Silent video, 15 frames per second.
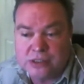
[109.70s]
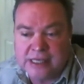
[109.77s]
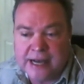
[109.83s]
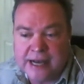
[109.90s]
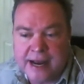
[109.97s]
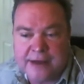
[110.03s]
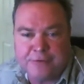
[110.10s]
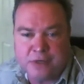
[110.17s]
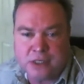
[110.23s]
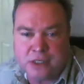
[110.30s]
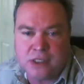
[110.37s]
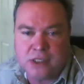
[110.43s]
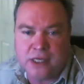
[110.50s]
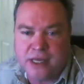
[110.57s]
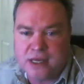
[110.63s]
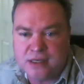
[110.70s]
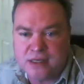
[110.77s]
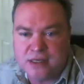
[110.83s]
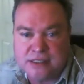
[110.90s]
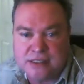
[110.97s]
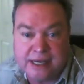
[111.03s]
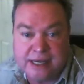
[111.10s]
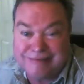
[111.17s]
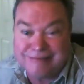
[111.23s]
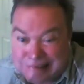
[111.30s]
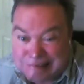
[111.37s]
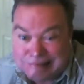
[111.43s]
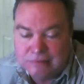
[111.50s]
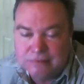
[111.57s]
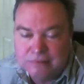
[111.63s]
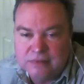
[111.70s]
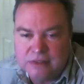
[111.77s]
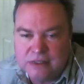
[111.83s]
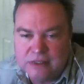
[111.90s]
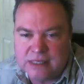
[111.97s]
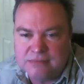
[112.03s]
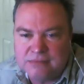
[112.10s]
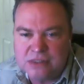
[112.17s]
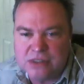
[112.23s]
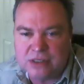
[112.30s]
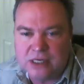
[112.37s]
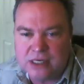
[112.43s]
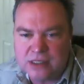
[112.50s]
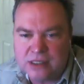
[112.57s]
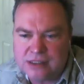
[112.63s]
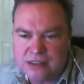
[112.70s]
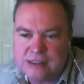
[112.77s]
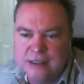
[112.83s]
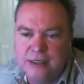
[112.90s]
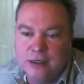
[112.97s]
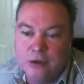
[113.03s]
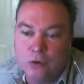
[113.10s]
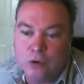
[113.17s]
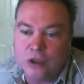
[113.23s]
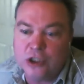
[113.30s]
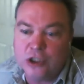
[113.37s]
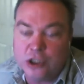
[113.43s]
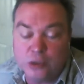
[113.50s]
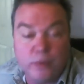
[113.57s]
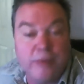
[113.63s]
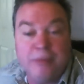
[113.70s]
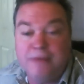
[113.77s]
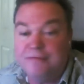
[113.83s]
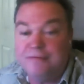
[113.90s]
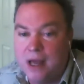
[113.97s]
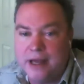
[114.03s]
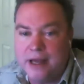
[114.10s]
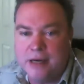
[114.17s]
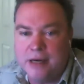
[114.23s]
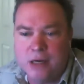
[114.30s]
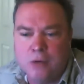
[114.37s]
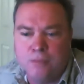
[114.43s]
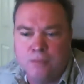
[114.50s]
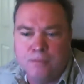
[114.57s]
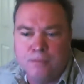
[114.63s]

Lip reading: in Africa and say, them's your lucks, or should we be flying them home?